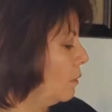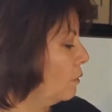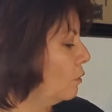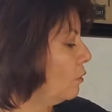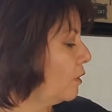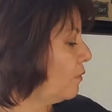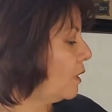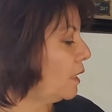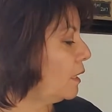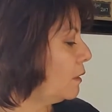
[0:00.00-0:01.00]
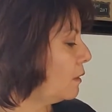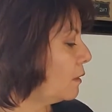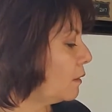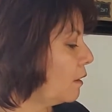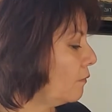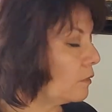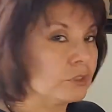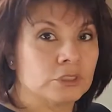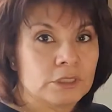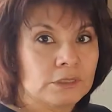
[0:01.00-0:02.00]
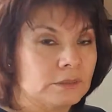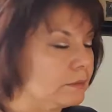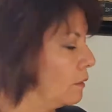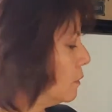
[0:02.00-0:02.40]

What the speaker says: You don't even need the cover sheets.